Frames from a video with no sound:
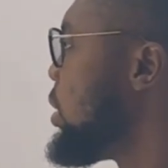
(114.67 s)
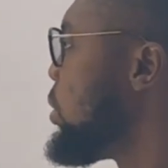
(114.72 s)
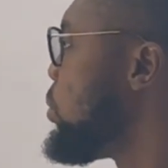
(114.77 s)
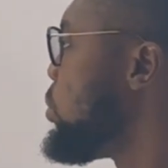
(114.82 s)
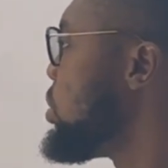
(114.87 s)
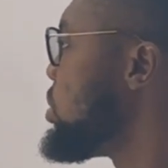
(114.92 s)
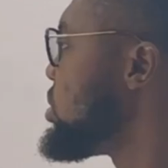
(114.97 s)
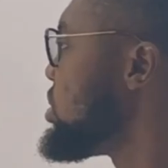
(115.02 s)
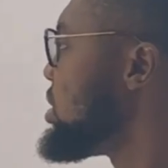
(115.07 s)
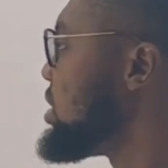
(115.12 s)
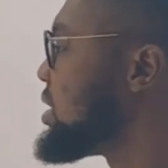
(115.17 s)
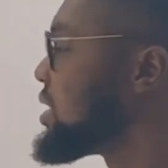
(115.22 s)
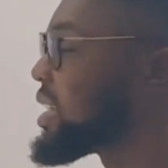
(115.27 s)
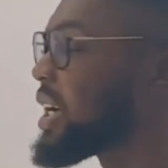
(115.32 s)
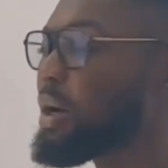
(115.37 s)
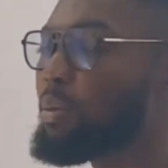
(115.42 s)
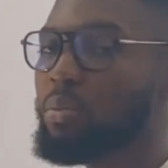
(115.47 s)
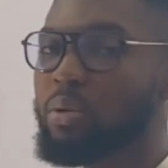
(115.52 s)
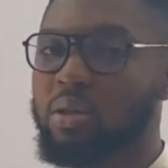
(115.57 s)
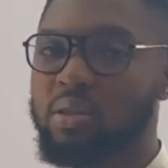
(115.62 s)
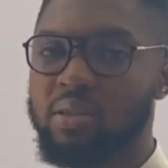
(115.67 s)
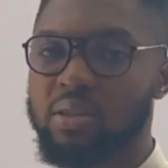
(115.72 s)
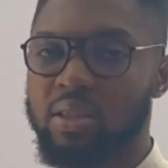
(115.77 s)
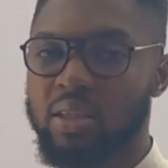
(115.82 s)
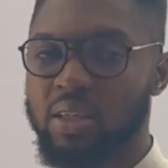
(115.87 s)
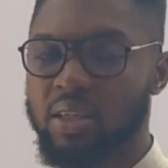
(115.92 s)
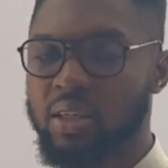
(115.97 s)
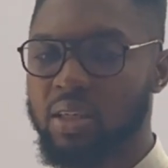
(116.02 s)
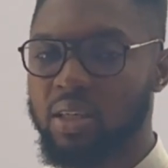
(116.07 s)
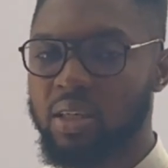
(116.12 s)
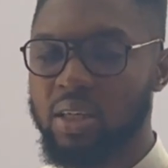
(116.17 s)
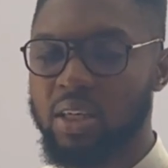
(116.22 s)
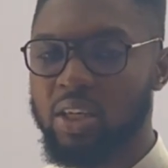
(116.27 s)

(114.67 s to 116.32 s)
which determines the